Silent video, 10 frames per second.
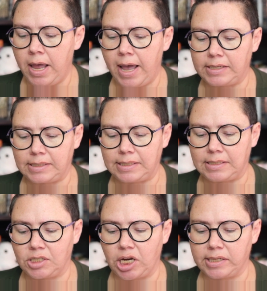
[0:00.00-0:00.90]
and to seize
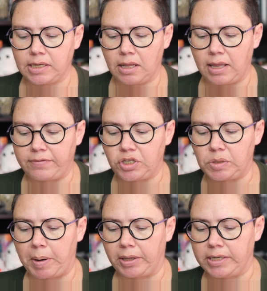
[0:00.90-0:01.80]
a chance at a life
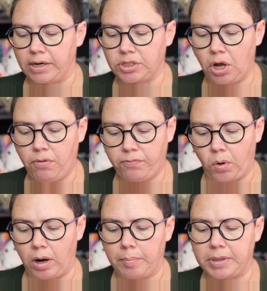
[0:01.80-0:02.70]
she's barely dared to hope
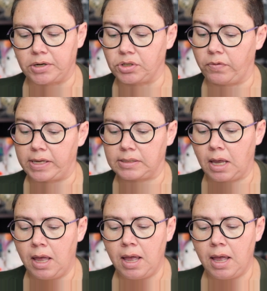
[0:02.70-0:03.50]
for, but there's a risk.